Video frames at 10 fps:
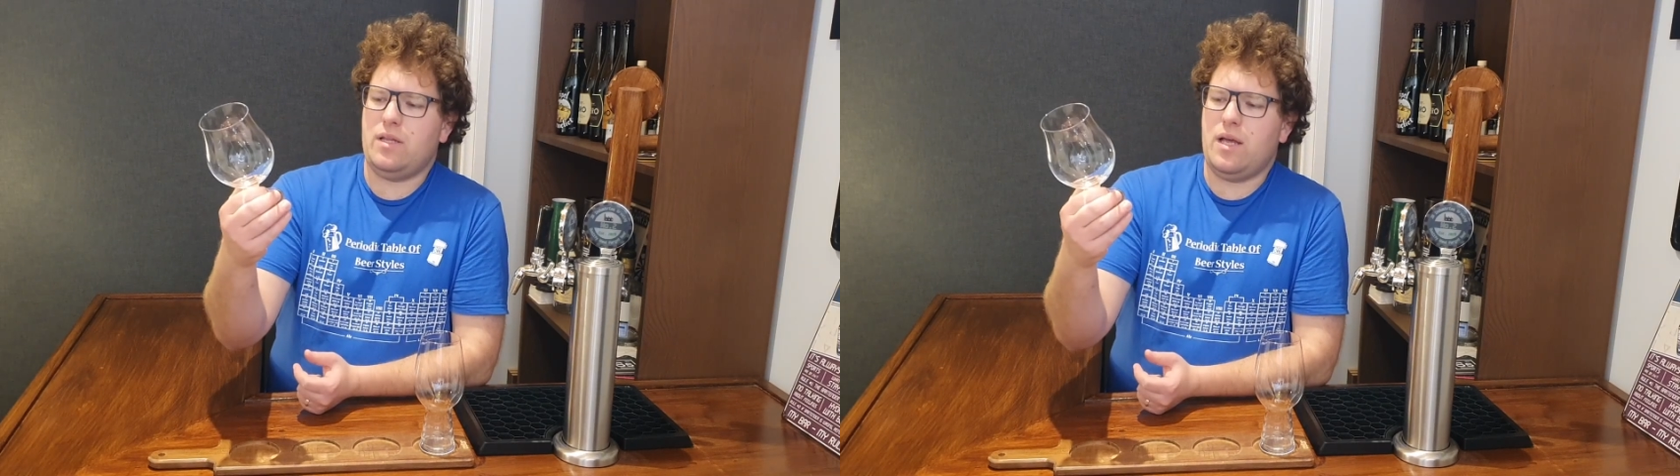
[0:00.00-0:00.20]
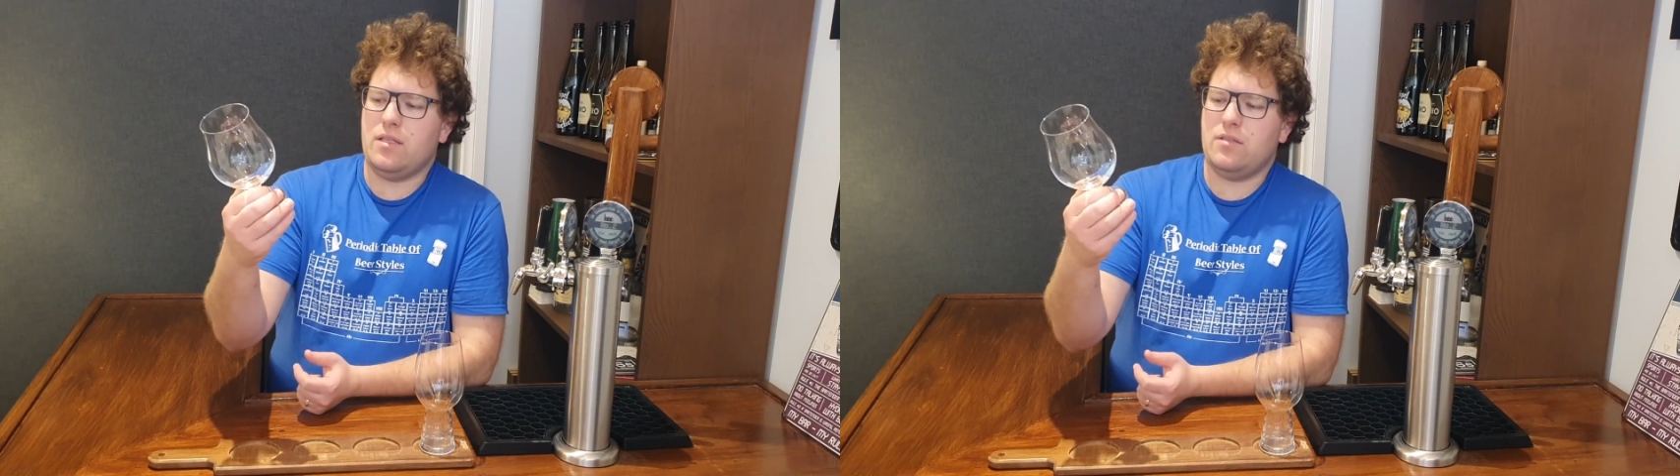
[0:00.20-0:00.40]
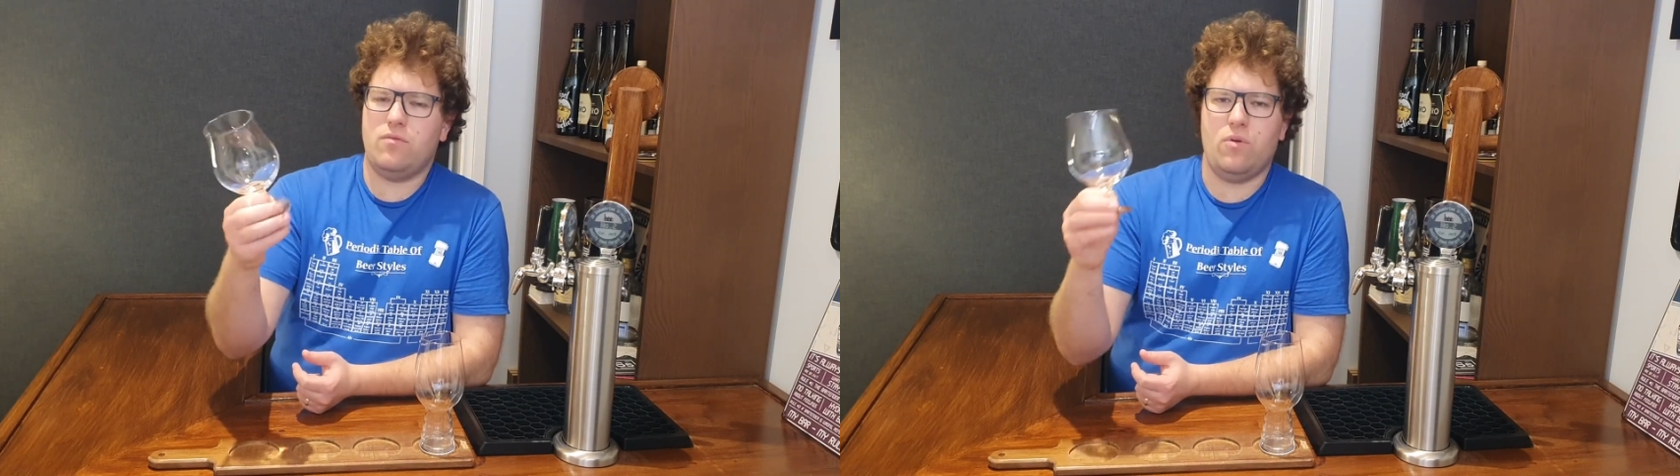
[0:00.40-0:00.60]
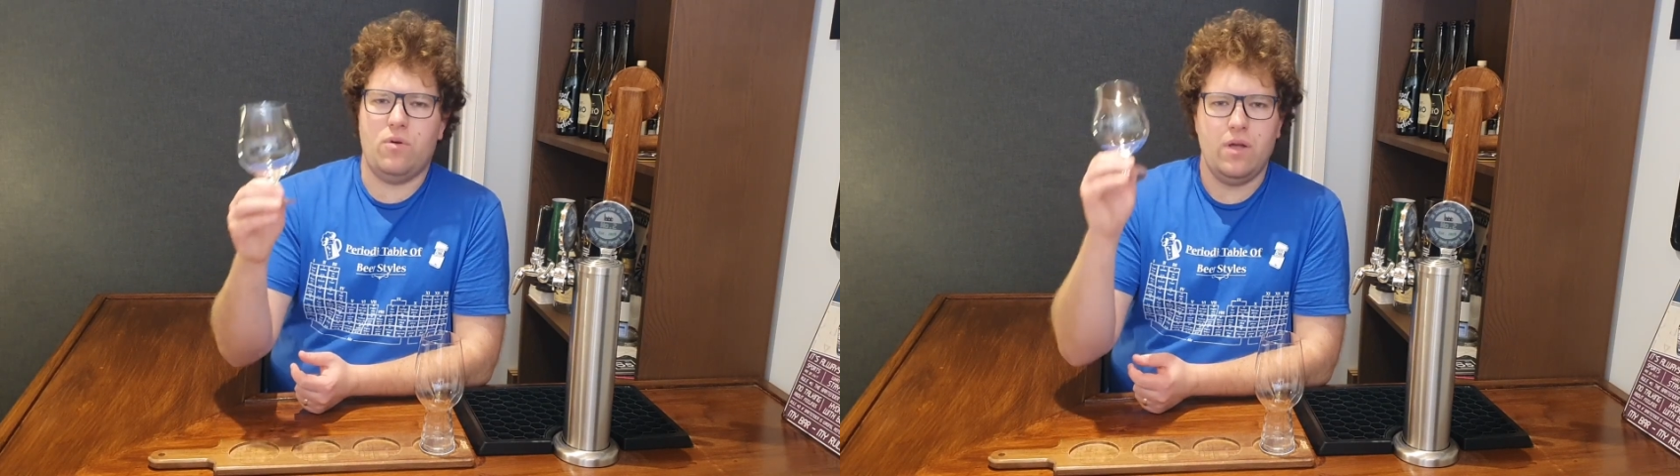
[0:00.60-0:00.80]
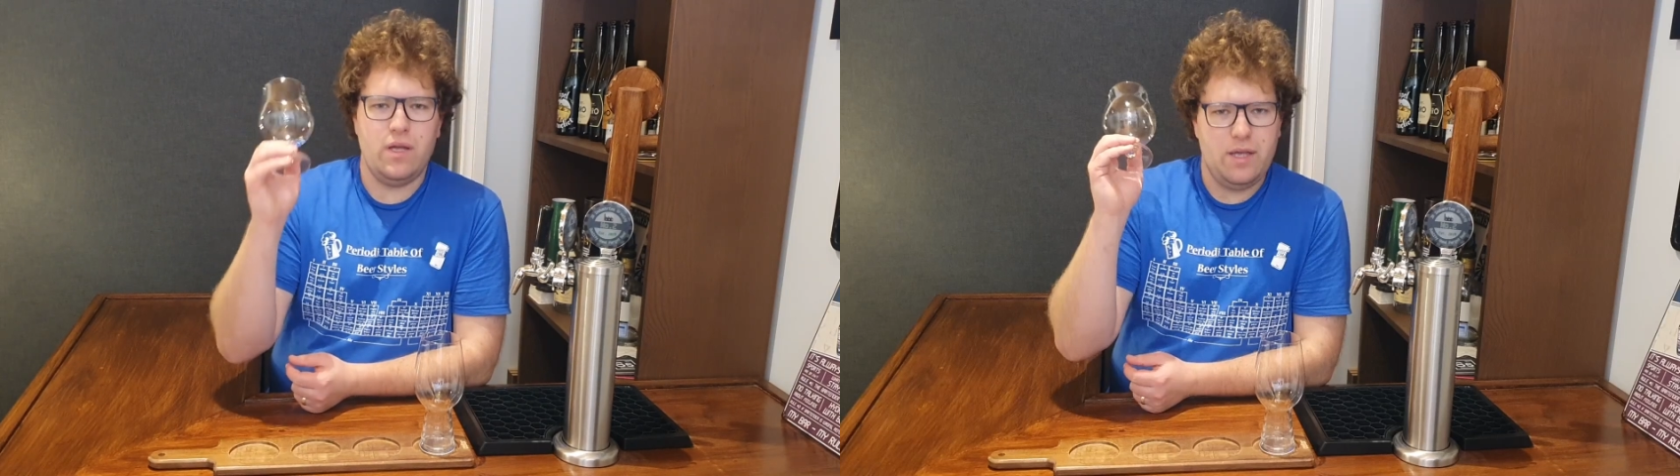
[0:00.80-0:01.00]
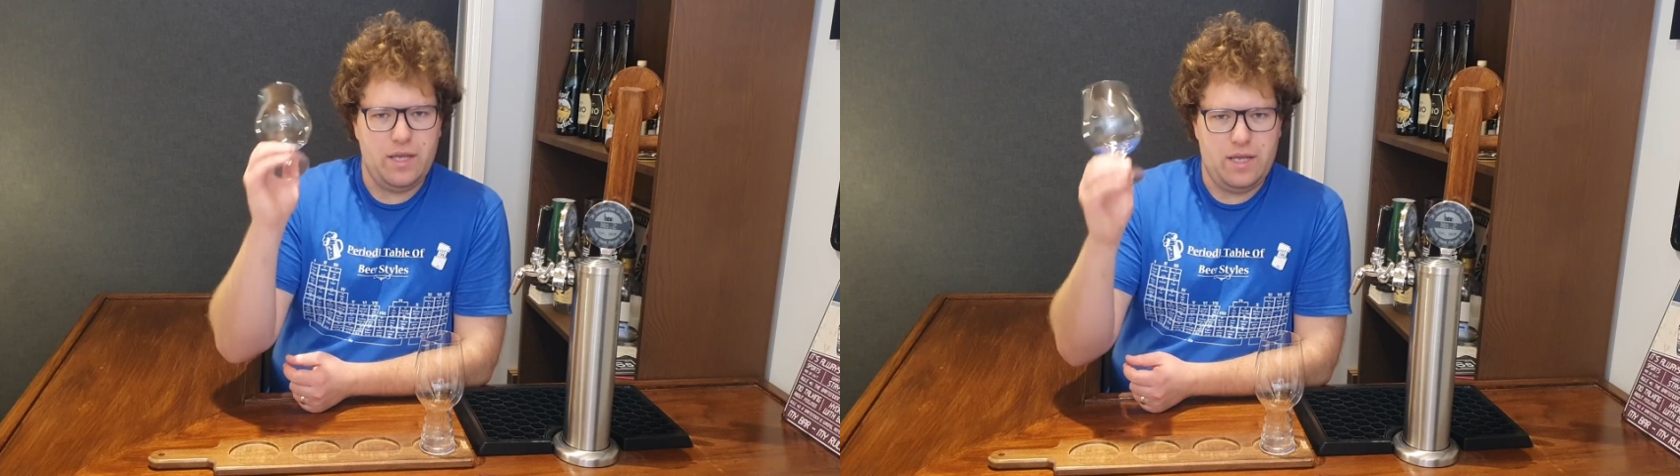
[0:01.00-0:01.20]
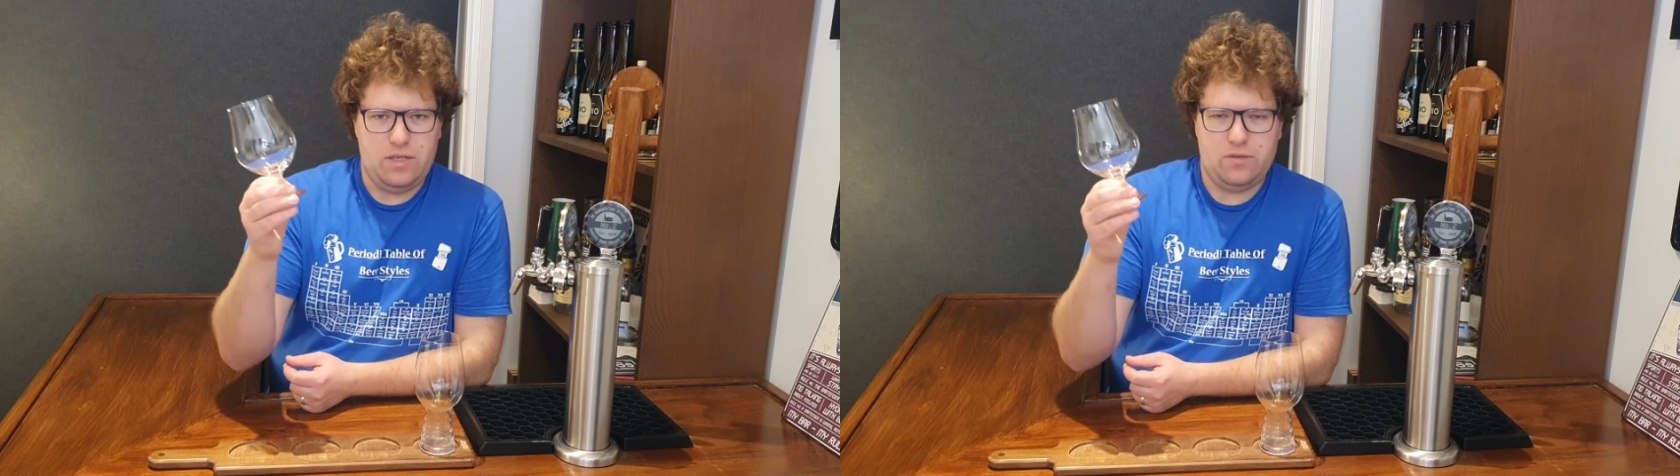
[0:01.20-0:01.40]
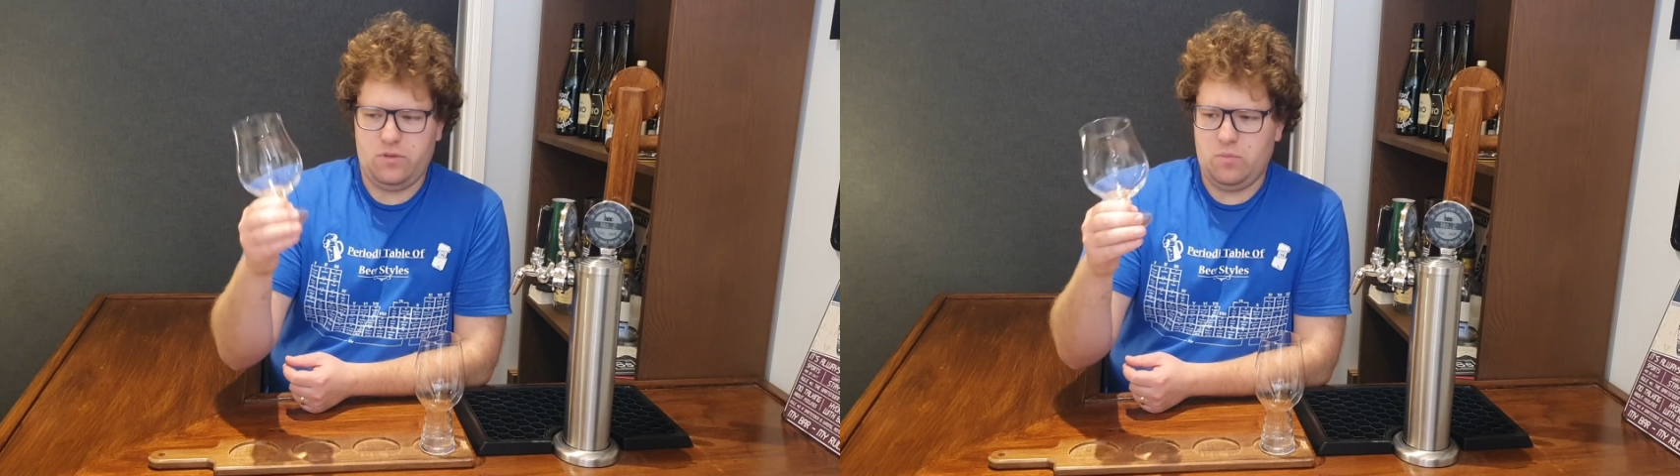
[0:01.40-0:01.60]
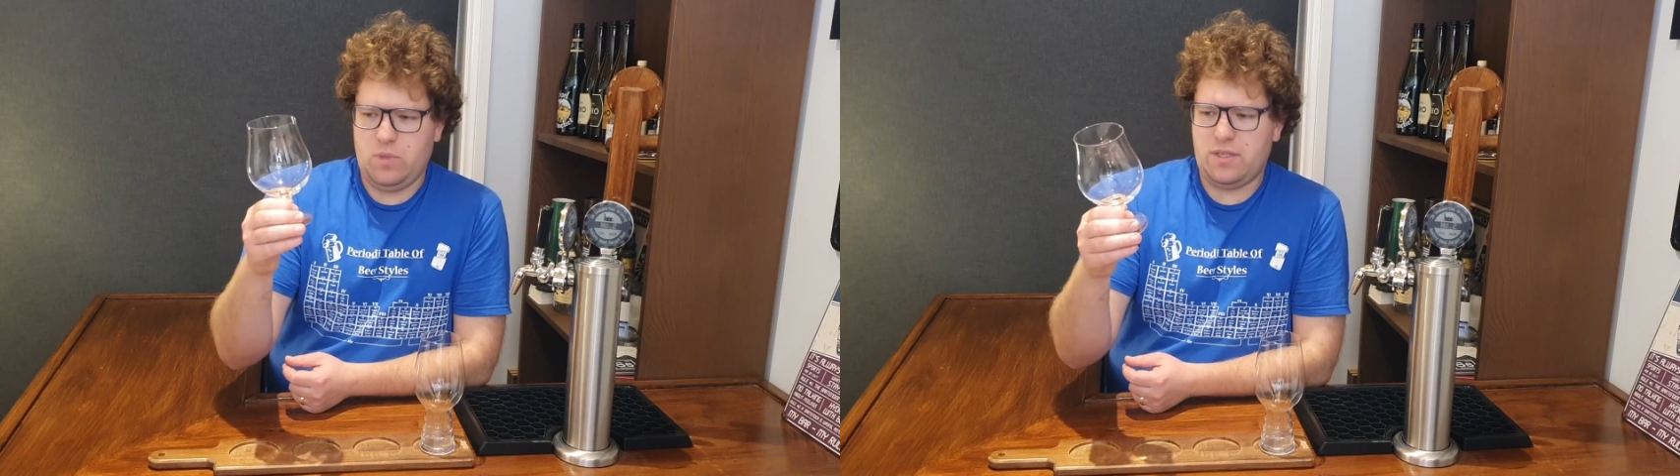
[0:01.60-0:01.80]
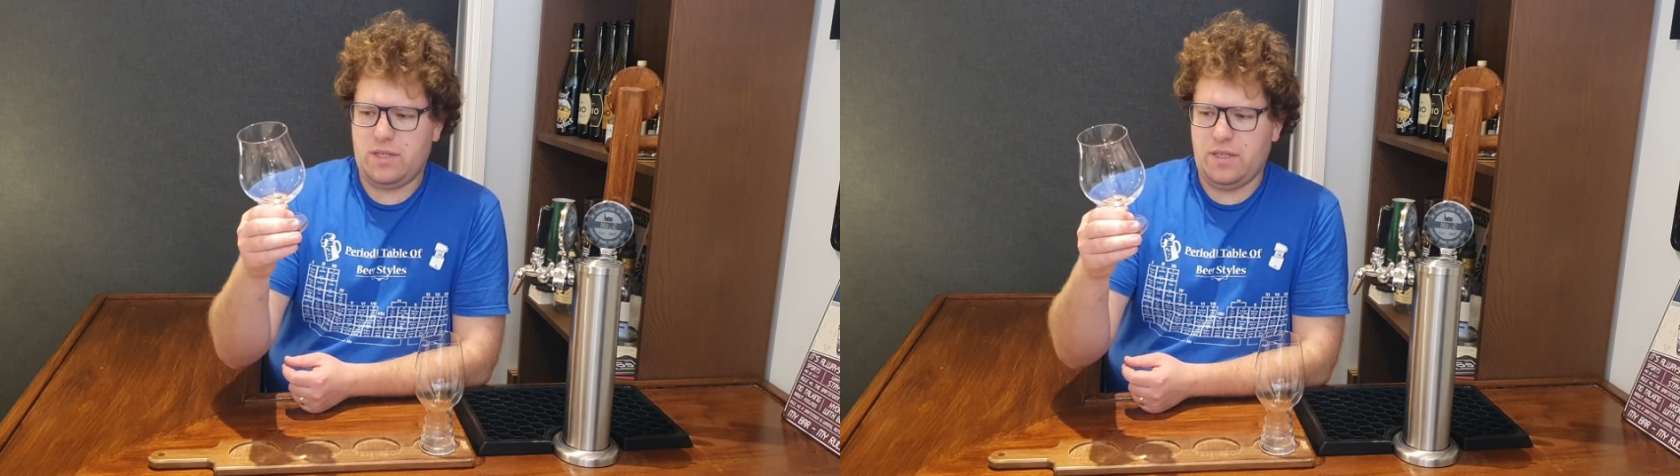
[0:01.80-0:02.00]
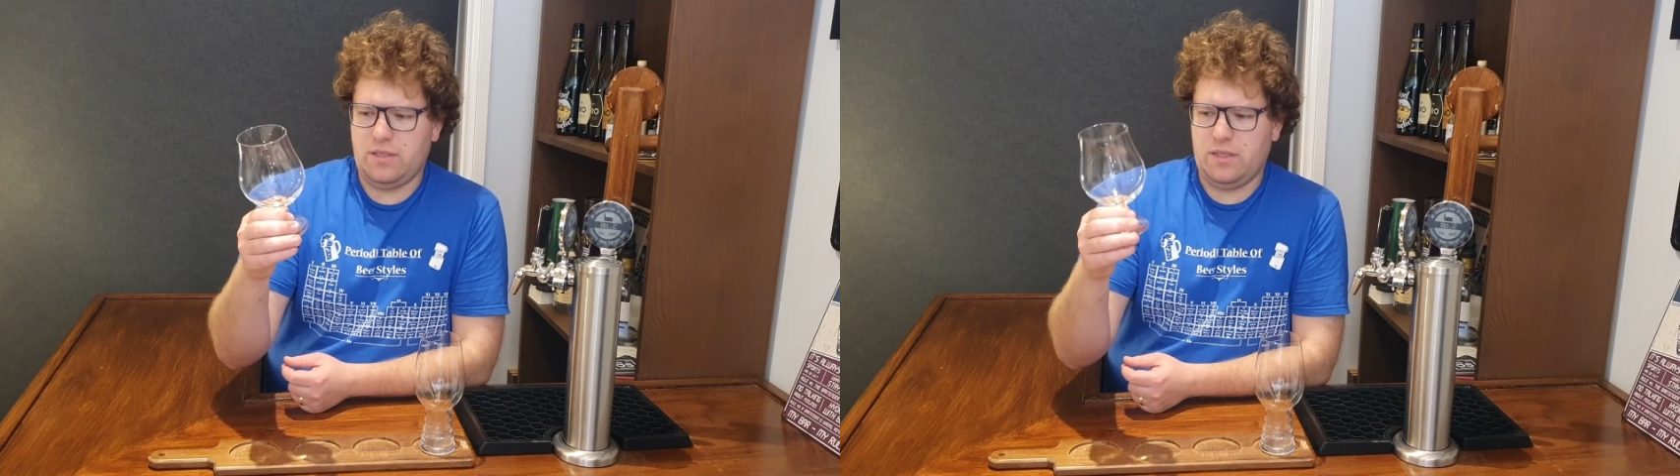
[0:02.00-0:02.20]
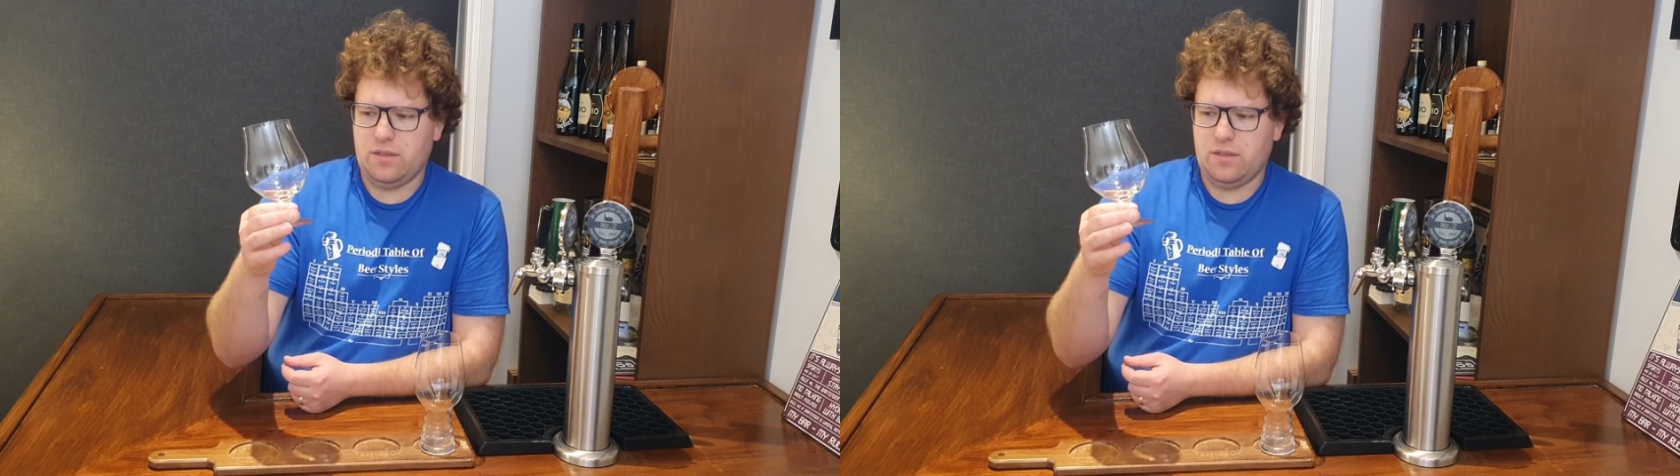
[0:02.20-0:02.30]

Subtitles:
glass for any sort of beer tasting.